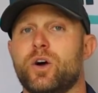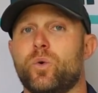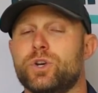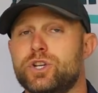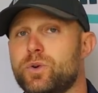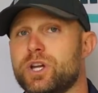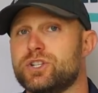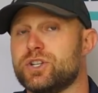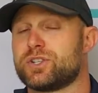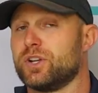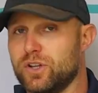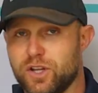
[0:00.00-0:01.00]
when you can
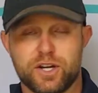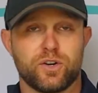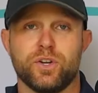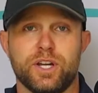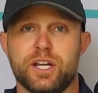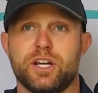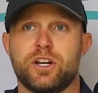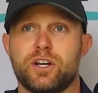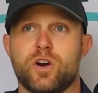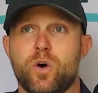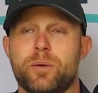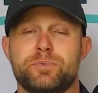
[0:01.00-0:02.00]
just literally
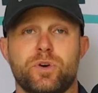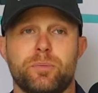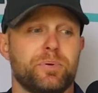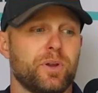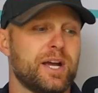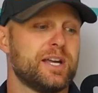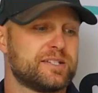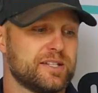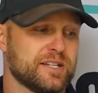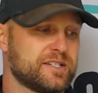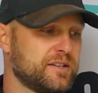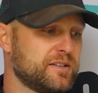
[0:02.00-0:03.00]
go up to a place that's